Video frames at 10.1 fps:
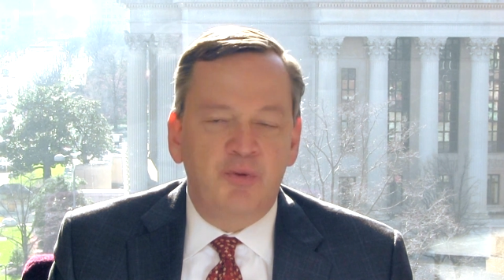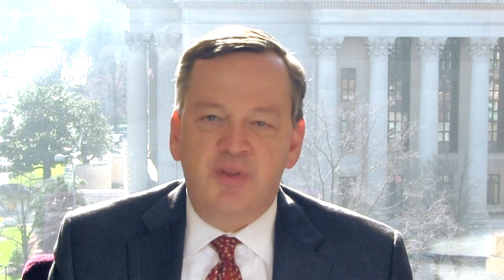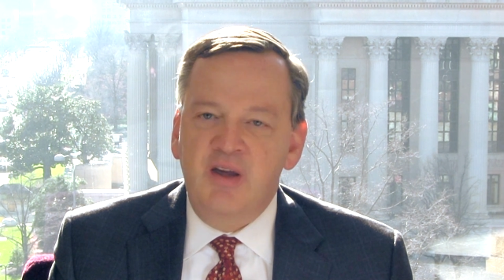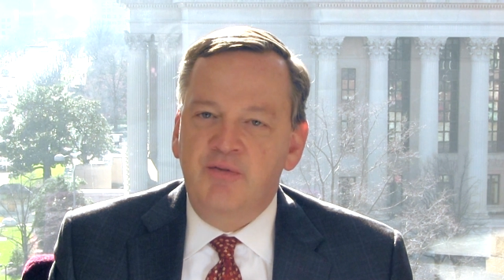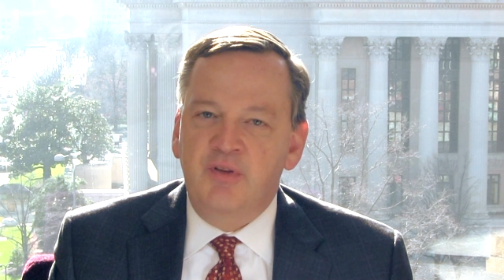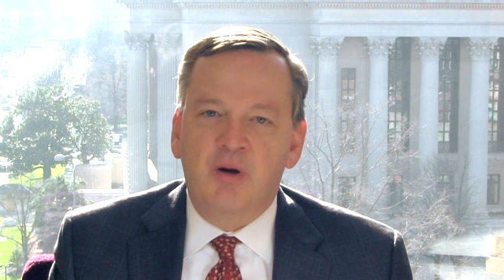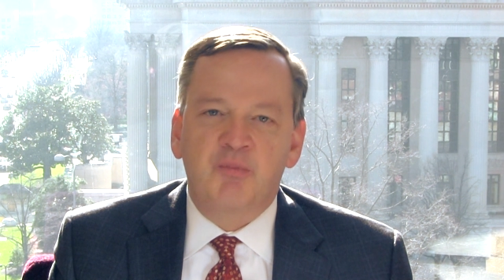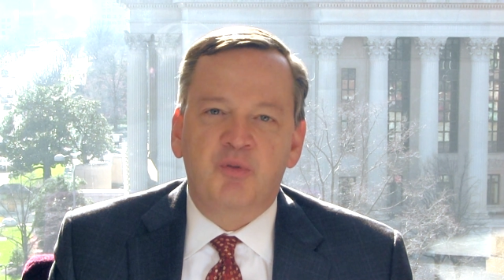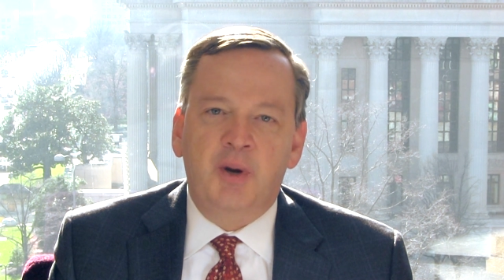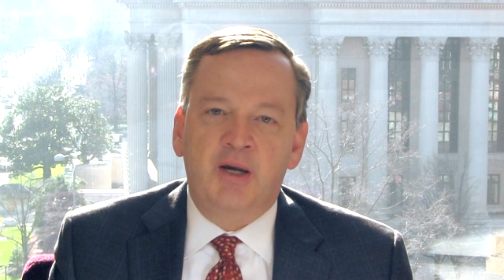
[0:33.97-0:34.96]
with even
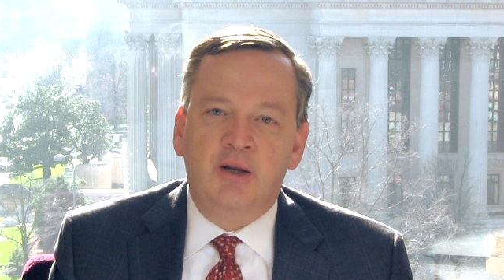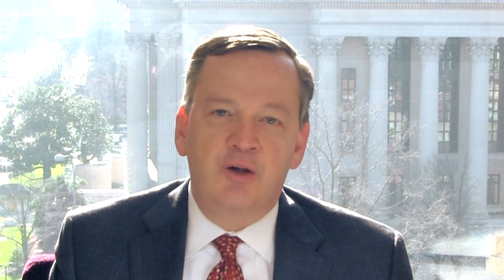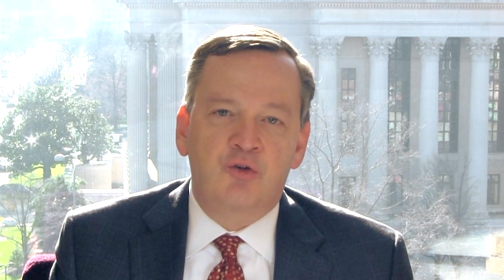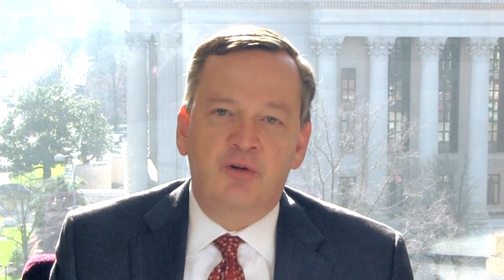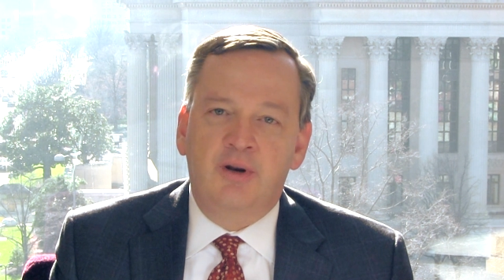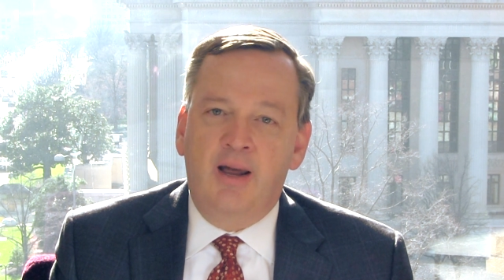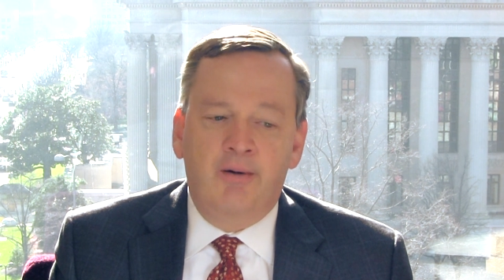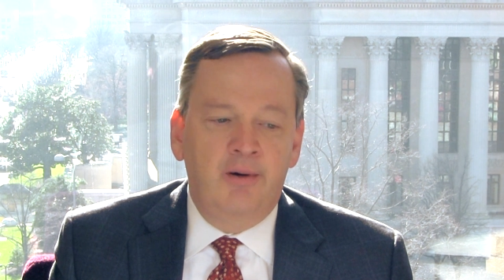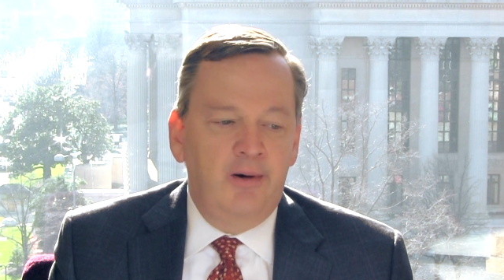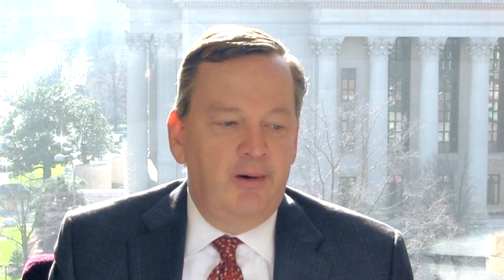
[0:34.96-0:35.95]
some speculation
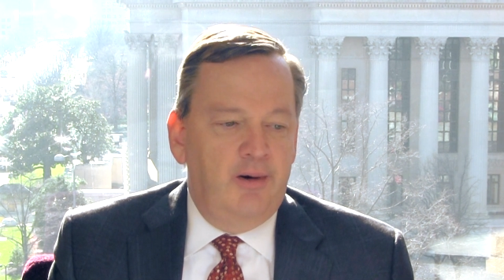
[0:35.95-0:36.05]
now